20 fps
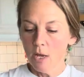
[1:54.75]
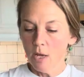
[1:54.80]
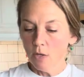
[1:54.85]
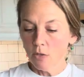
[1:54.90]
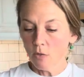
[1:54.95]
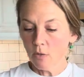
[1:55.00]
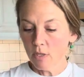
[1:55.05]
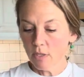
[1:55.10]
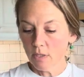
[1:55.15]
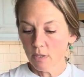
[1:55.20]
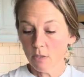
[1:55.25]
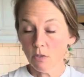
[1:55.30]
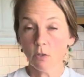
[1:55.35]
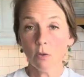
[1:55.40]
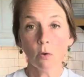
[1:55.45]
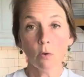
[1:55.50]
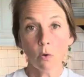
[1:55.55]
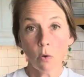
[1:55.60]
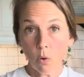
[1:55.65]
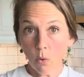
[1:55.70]
So this is
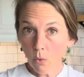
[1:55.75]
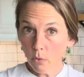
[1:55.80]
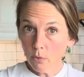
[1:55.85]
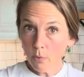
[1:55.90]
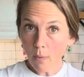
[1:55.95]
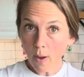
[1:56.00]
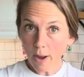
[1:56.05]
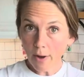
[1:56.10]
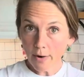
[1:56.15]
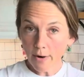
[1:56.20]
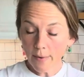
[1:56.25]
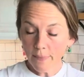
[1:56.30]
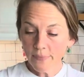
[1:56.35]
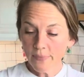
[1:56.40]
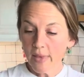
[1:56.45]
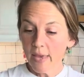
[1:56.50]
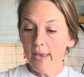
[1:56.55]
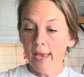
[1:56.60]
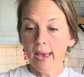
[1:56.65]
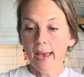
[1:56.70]
cold water,
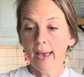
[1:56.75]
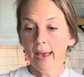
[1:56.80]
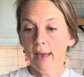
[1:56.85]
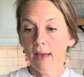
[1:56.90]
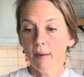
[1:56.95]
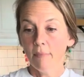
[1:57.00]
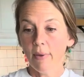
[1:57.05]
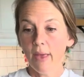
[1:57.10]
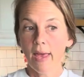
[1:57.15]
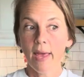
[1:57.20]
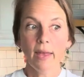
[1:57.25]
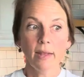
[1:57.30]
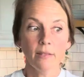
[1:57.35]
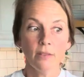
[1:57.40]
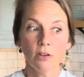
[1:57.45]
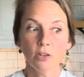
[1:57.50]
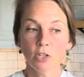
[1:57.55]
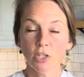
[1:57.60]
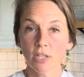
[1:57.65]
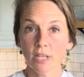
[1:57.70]
and
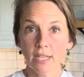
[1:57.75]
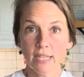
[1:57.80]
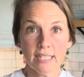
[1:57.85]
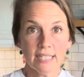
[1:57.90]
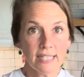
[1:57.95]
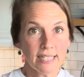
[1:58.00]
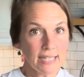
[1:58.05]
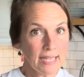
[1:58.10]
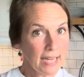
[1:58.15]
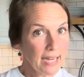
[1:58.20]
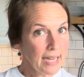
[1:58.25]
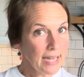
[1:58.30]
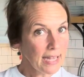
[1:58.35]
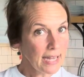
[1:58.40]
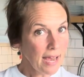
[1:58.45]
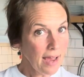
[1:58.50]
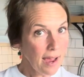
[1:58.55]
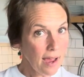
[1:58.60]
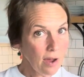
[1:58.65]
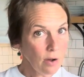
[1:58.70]
they're just going to sit in the
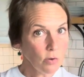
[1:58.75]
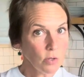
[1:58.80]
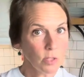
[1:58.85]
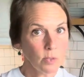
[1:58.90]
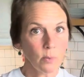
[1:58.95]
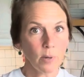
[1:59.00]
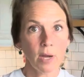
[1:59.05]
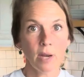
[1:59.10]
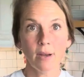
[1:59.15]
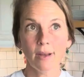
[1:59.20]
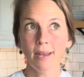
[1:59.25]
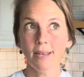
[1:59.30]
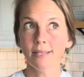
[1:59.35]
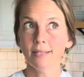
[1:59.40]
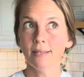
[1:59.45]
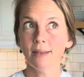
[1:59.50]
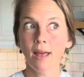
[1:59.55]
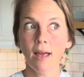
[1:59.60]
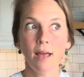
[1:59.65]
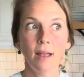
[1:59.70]
house where it's
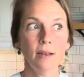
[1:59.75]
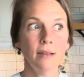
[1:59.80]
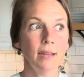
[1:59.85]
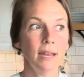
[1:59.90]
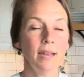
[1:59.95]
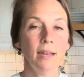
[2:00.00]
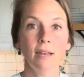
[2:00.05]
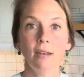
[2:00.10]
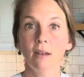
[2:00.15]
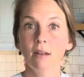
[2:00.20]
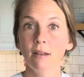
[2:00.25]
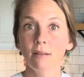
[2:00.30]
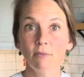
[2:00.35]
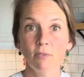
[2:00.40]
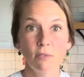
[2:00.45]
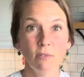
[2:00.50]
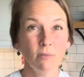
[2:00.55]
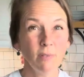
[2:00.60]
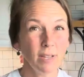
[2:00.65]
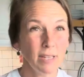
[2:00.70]
not
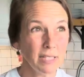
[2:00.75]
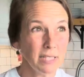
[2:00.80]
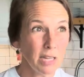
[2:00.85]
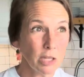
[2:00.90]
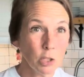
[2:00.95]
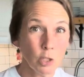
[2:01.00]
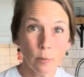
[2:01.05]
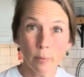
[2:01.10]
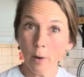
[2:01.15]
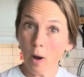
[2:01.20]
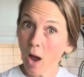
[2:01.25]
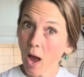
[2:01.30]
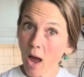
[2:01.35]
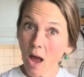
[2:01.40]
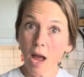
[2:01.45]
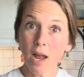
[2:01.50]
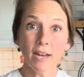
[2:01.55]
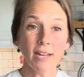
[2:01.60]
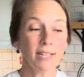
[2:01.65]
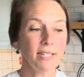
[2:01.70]
super
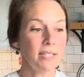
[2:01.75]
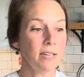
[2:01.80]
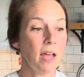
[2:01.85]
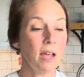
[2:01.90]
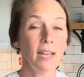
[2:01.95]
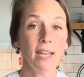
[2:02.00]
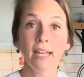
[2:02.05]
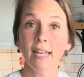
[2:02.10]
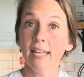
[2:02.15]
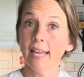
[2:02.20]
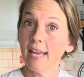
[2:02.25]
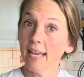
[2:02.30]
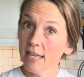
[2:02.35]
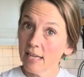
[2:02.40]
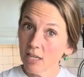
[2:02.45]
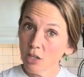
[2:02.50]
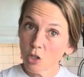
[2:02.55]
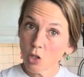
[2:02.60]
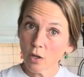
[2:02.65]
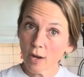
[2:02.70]
hot, it's not getting
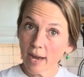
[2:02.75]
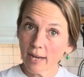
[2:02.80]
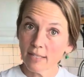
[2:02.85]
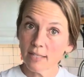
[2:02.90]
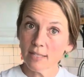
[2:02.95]
any direct